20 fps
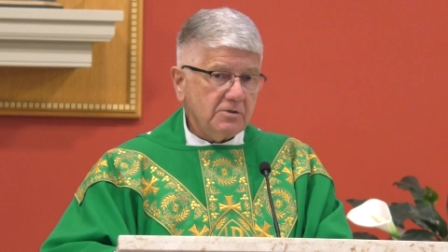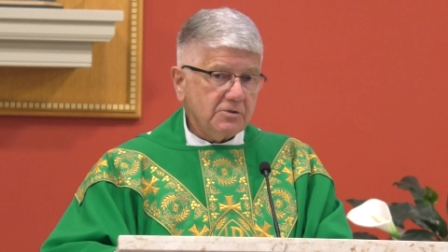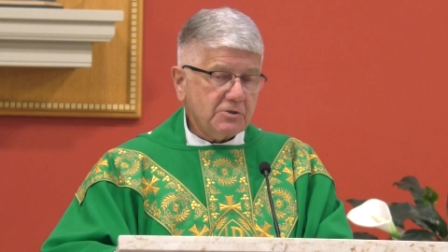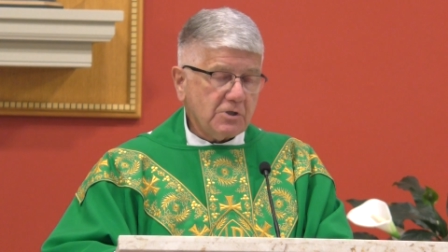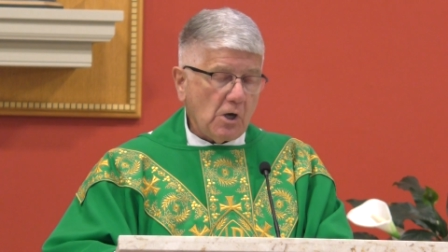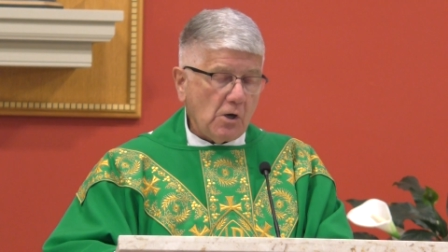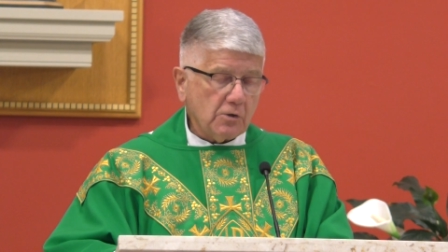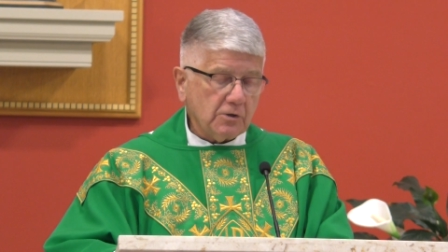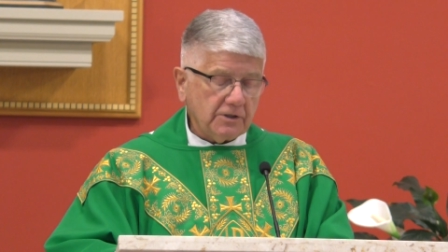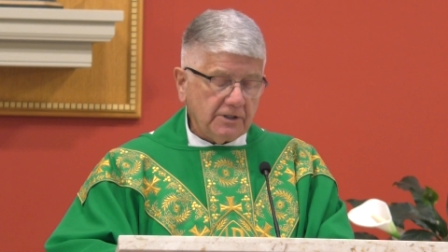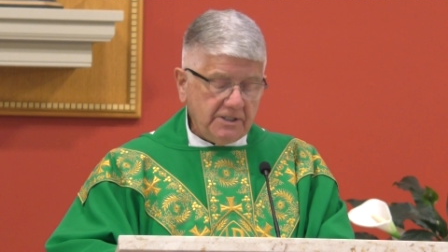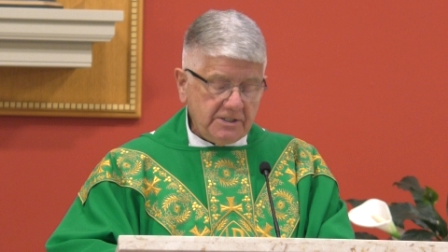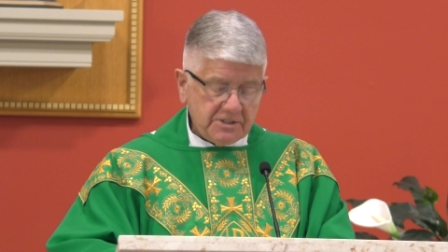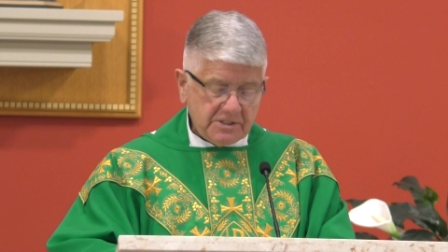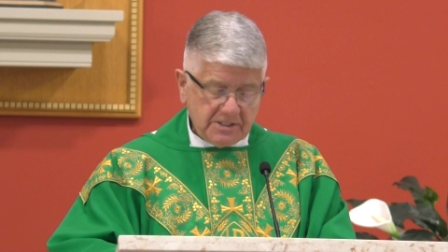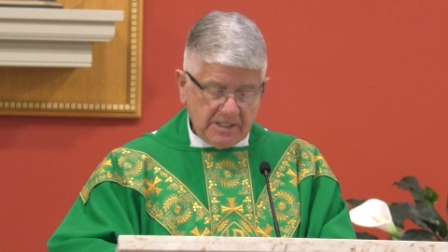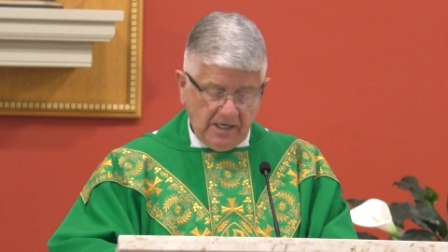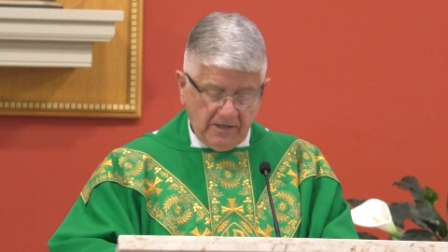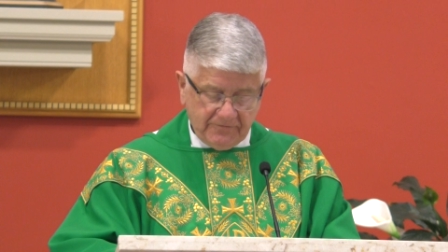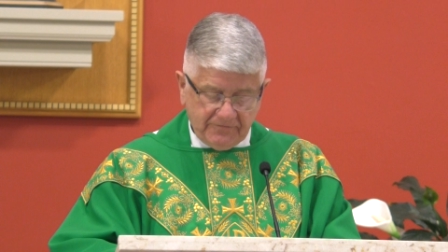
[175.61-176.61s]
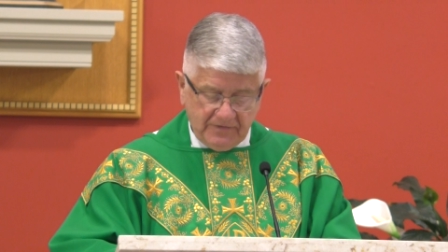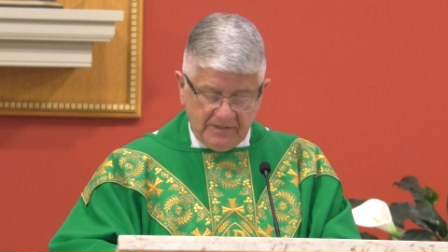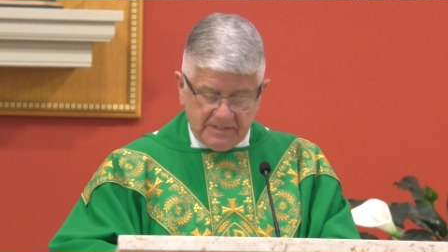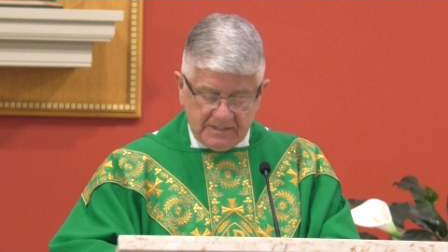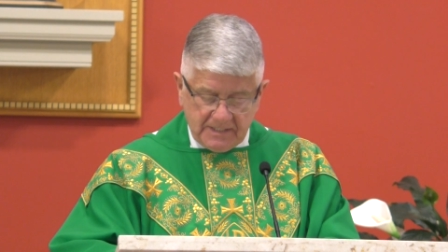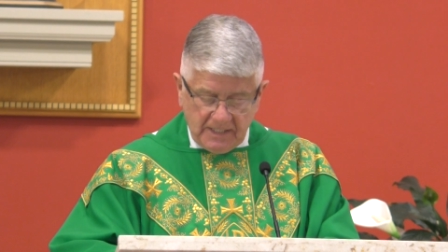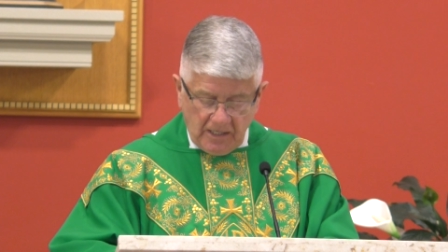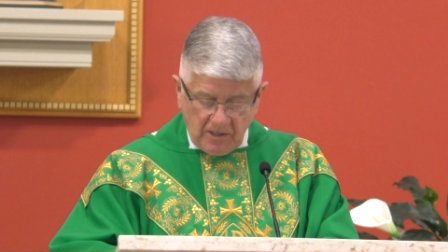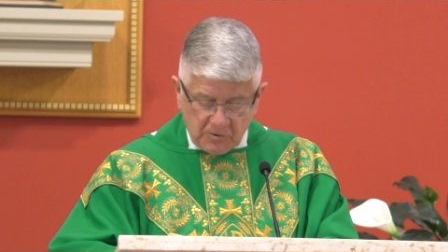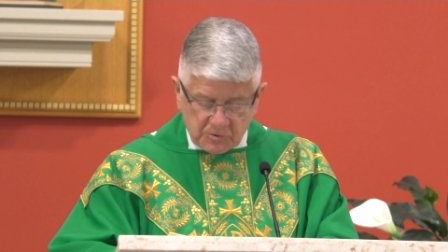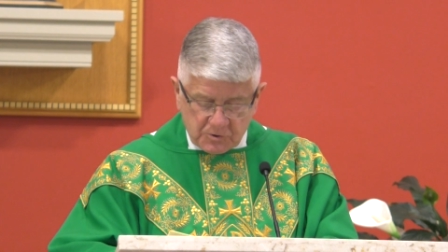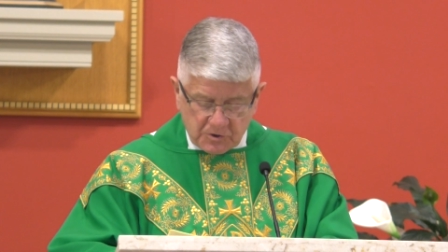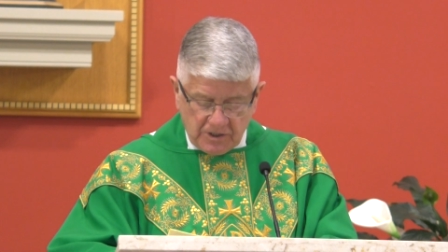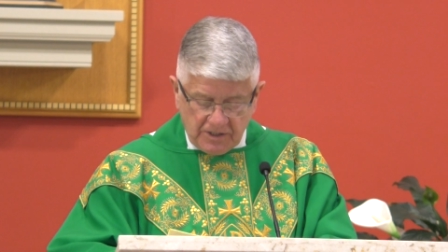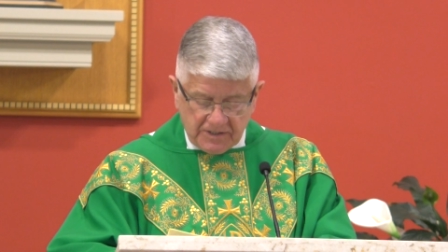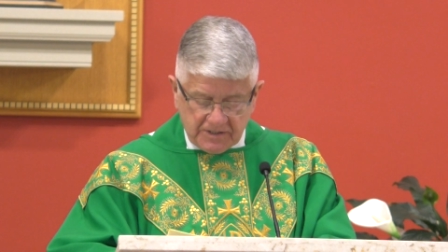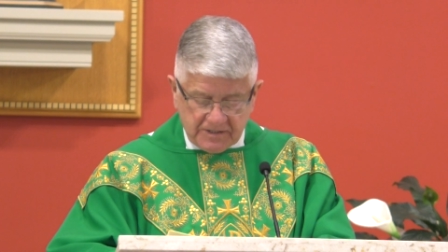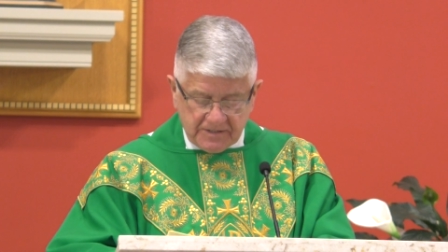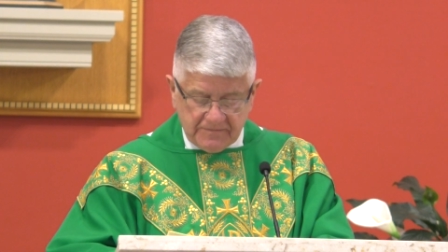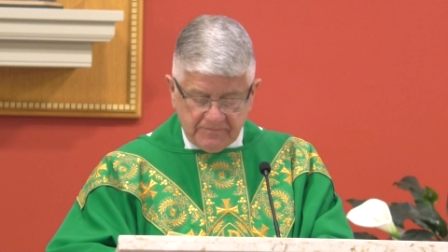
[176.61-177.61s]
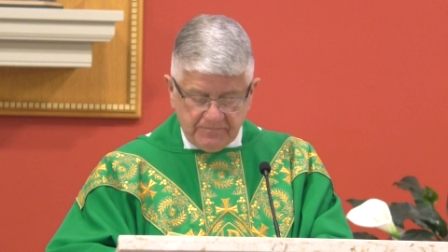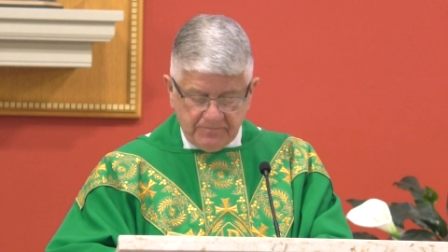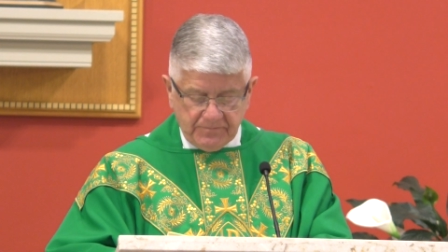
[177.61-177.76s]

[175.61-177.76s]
totally self indulgent.